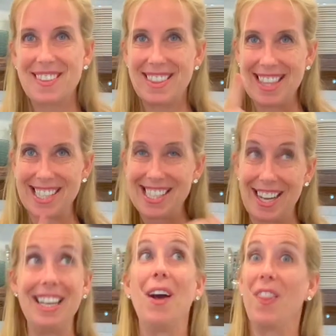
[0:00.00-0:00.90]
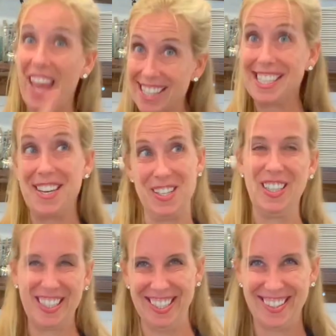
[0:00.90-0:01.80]
Now that's how you
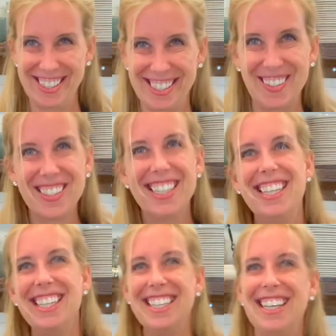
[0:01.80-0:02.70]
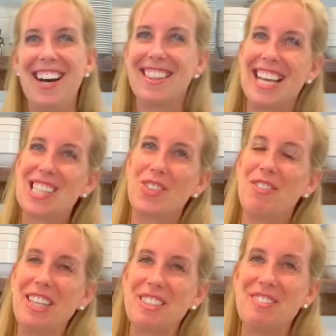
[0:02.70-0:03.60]
cook an artichoke. Thanks for
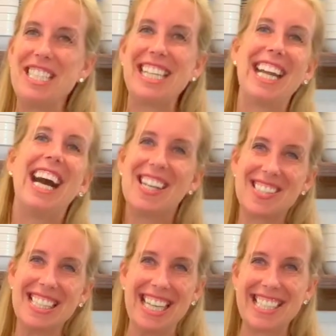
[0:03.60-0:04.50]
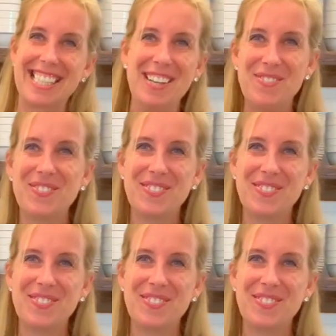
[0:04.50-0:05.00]
being with me today. I'll see you next time.